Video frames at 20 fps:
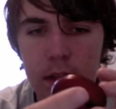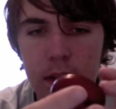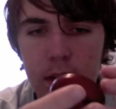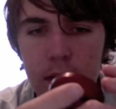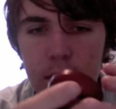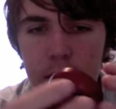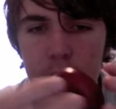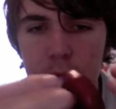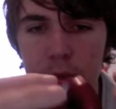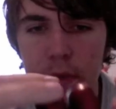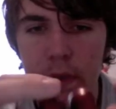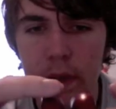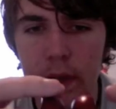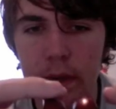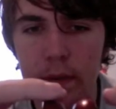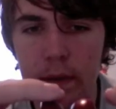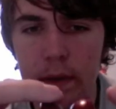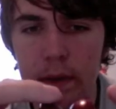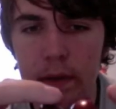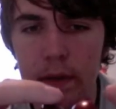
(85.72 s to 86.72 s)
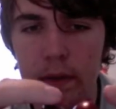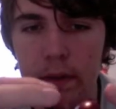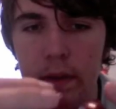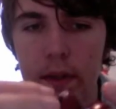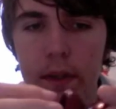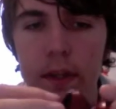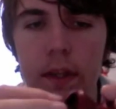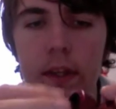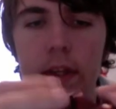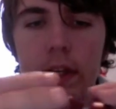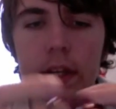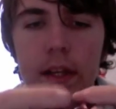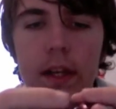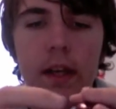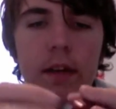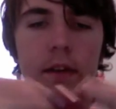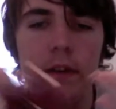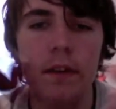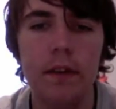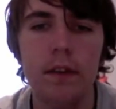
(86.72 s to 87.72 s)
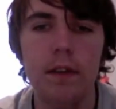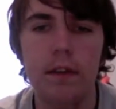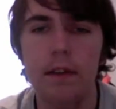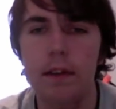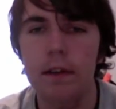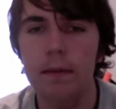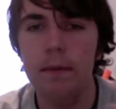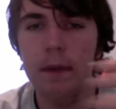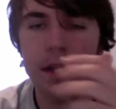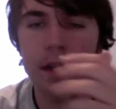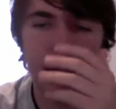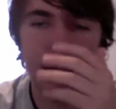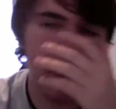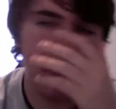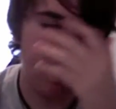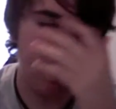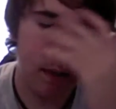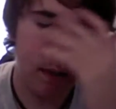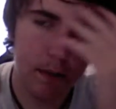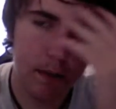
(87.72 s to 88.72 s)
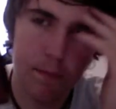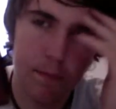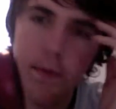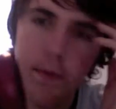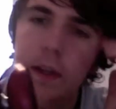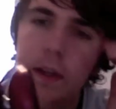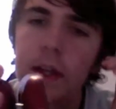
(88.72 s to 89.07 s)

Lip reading: cool thing about, I'll talk about that later.